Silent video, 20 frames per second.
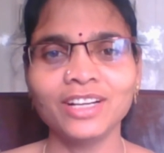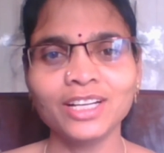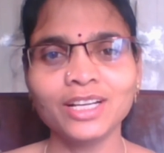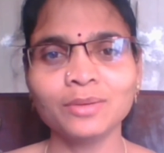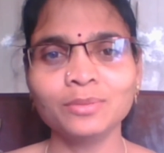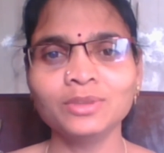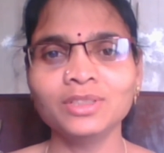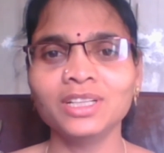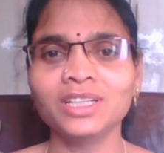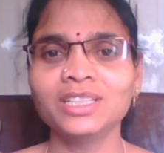
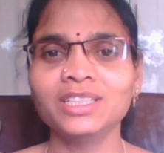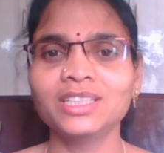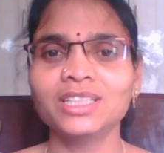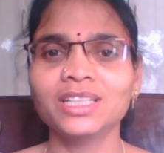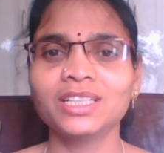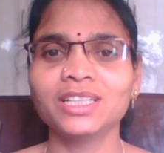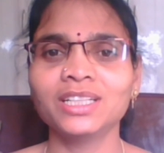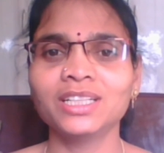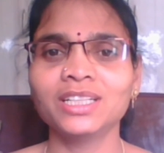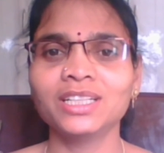Welcome to our
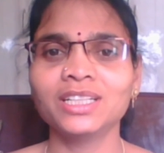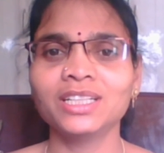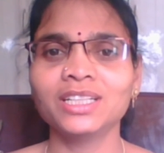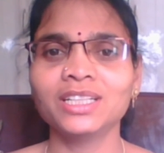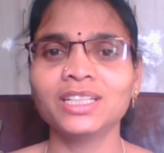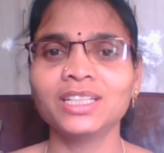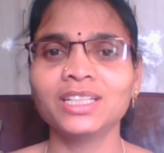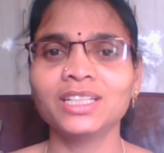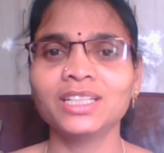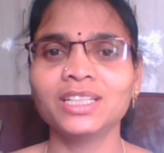channel
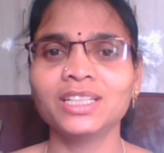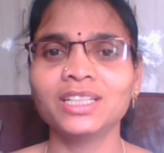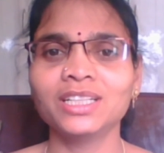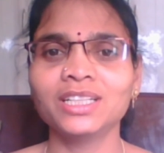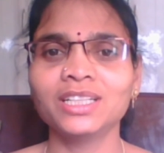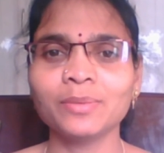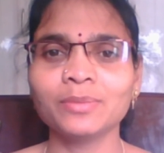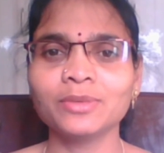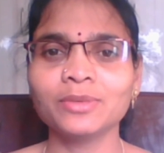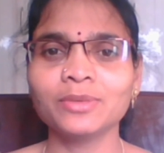Electron
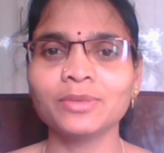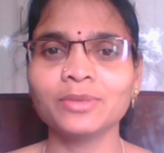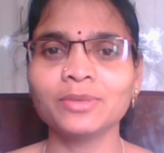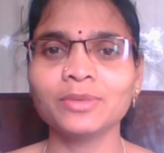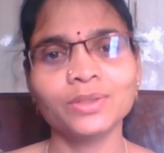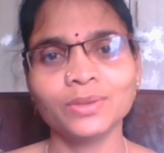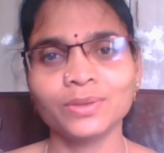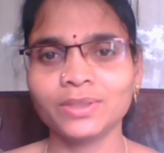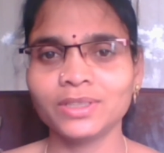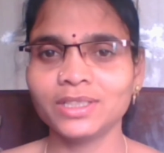Chemistry
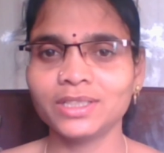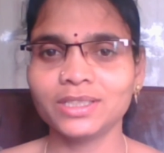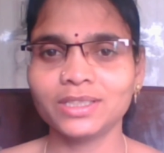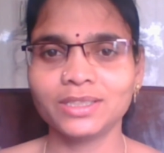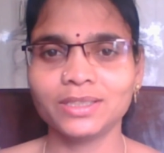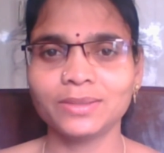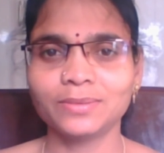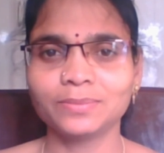Tutorials.